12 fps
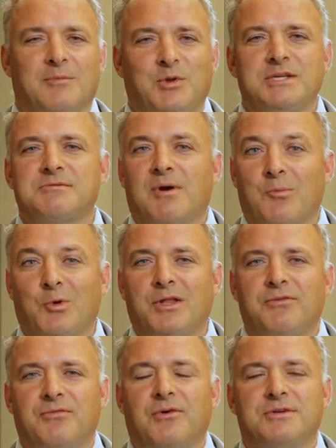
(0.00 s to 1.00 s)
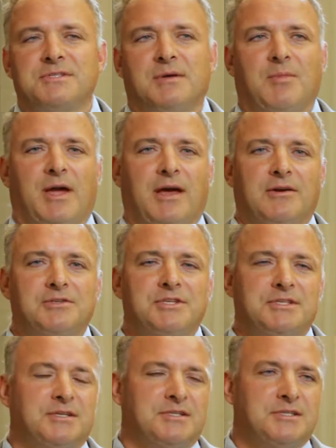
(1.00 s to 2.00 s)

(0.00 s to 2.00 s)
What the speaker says: The place where I'm really focusing my energy is on